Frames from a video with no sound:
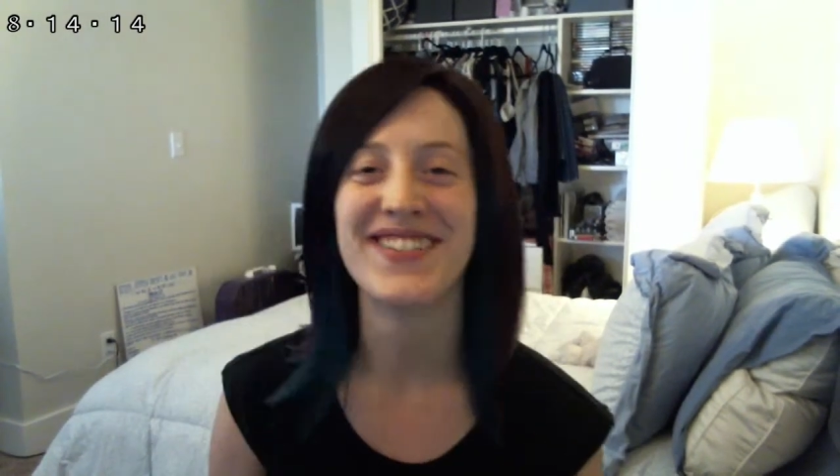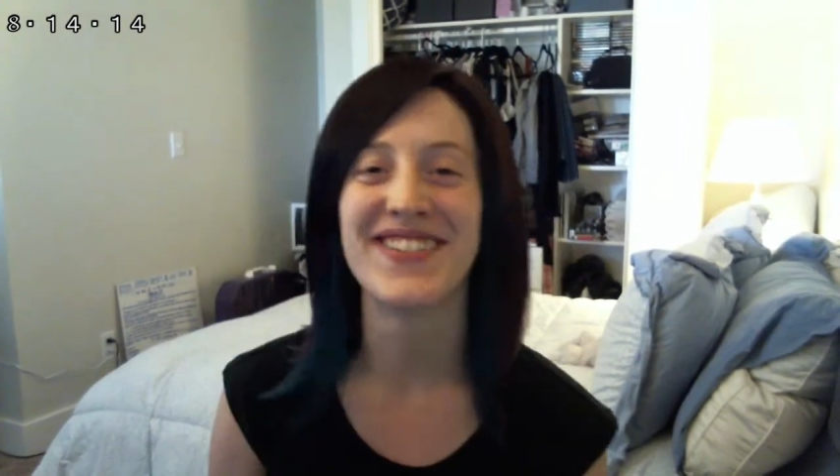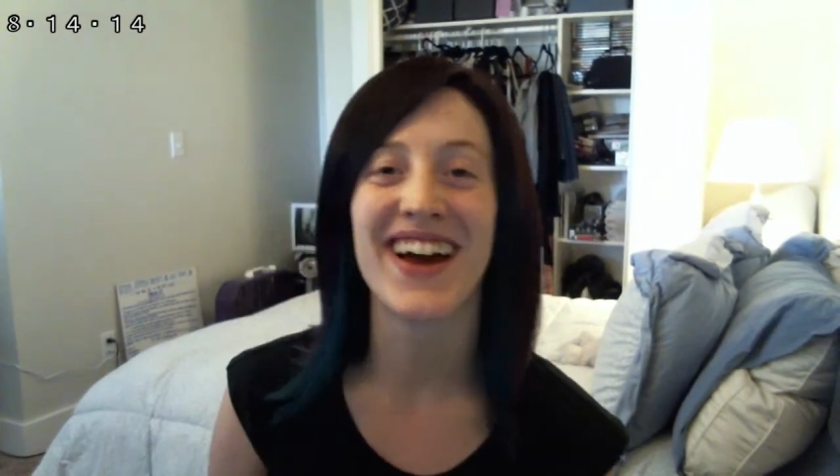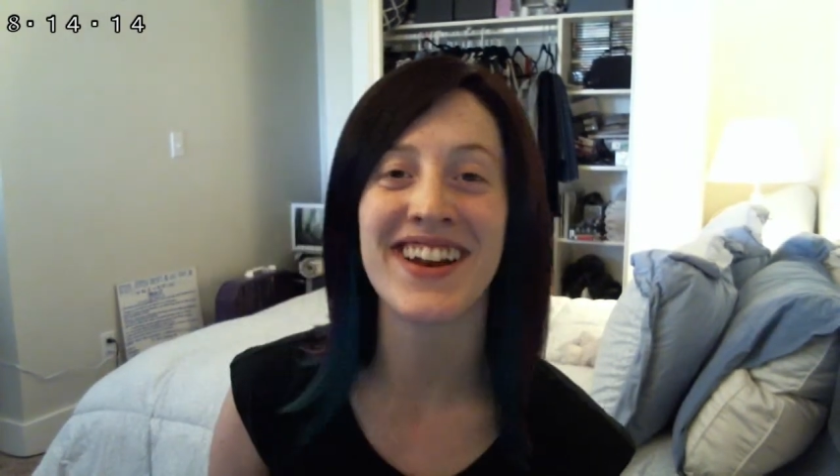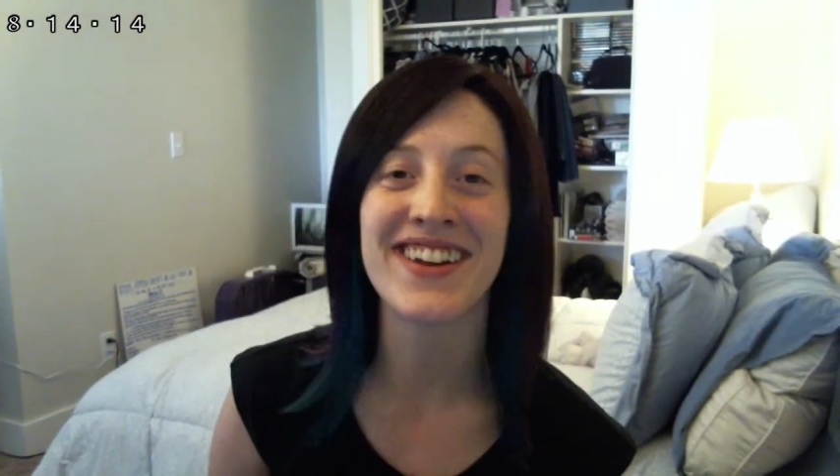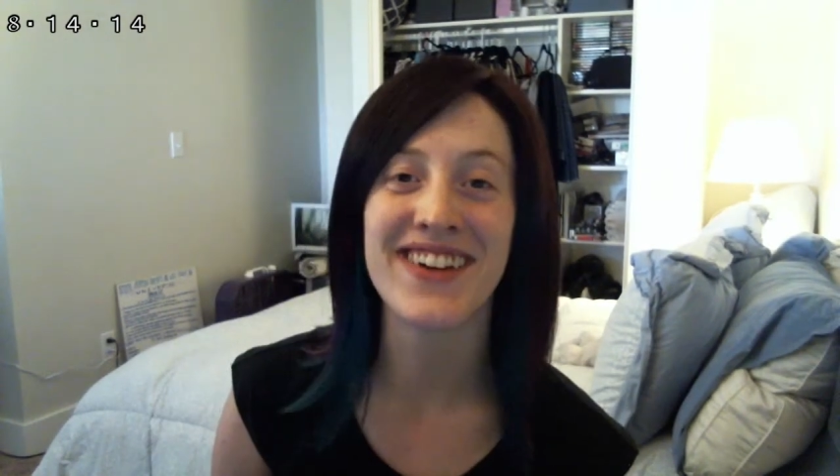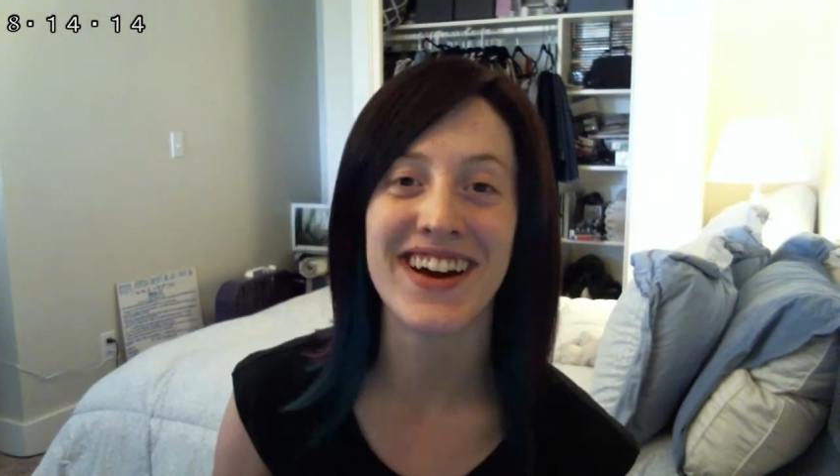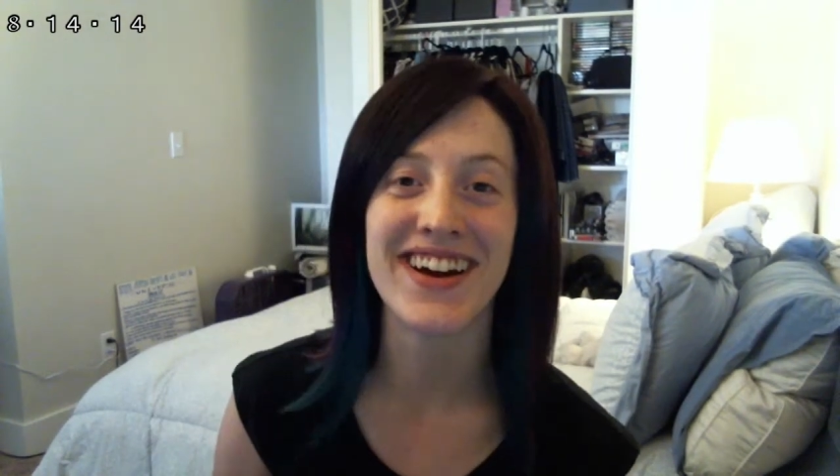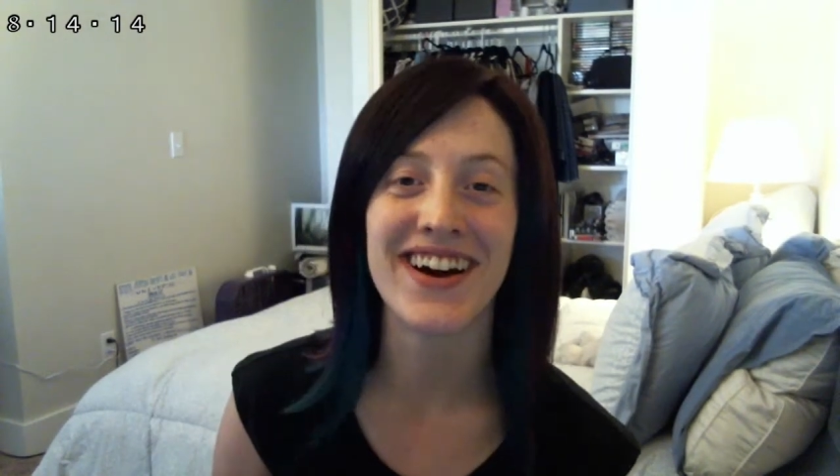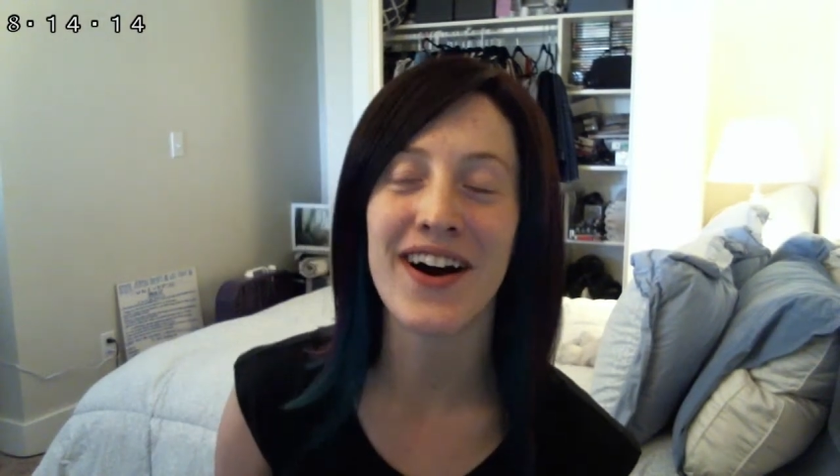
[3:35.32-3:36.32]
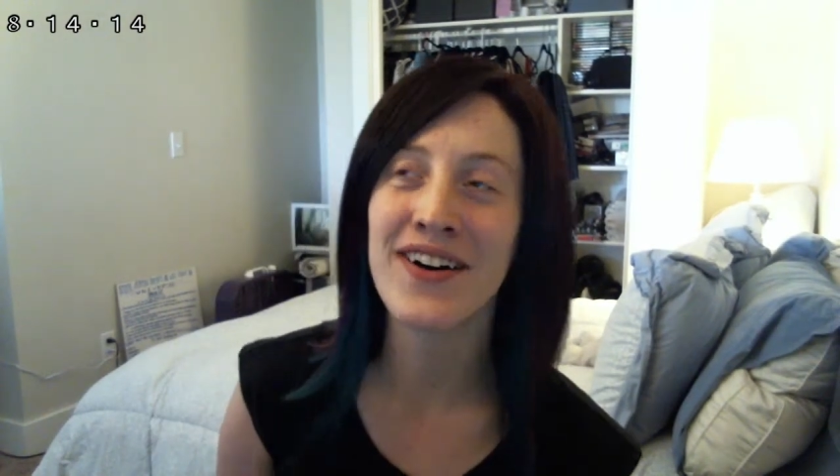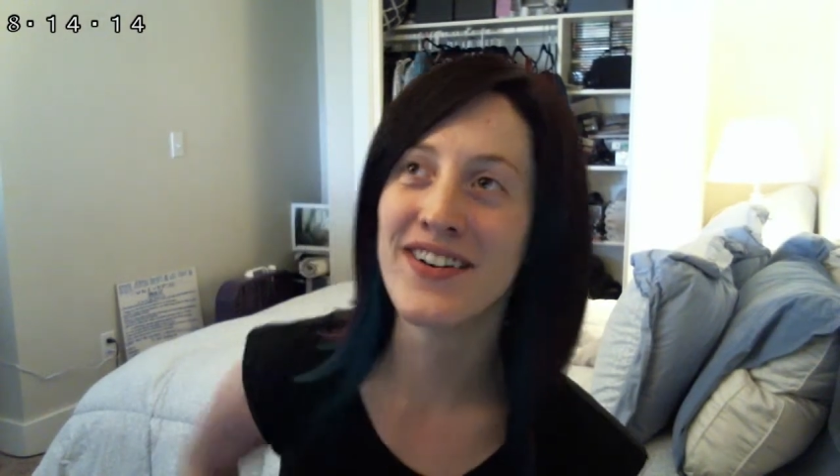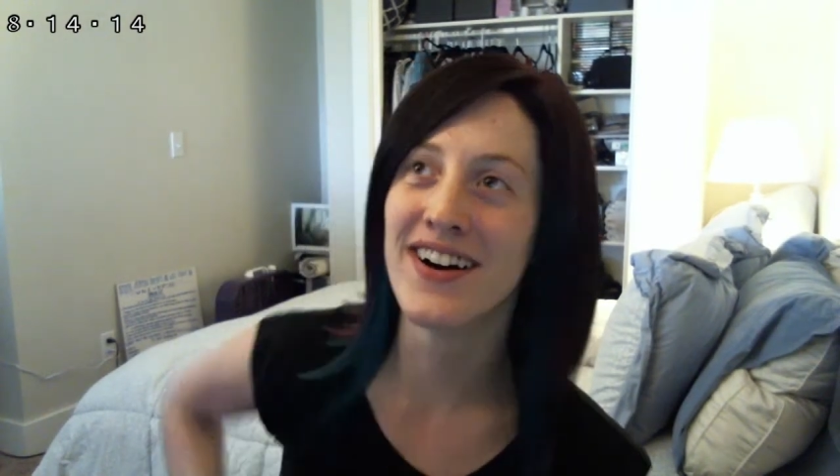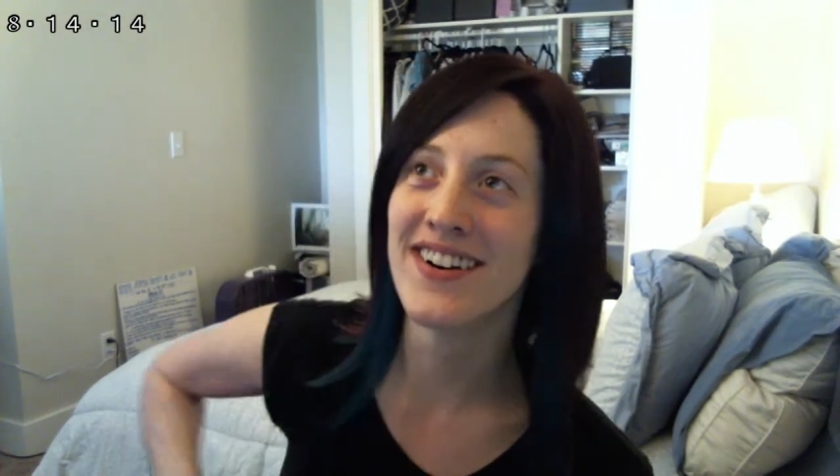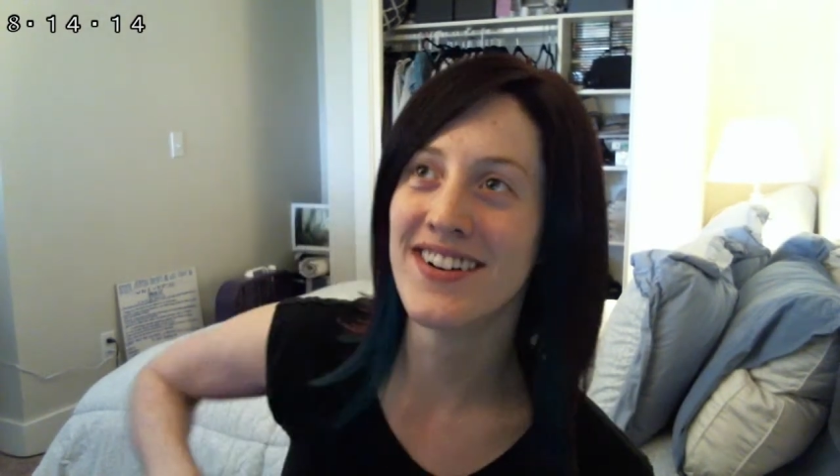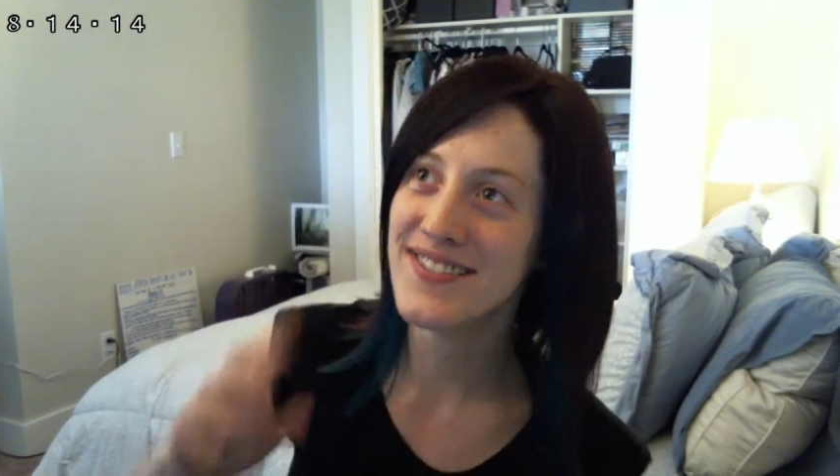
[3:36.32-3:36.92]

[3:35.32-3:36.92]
but anyway, oh,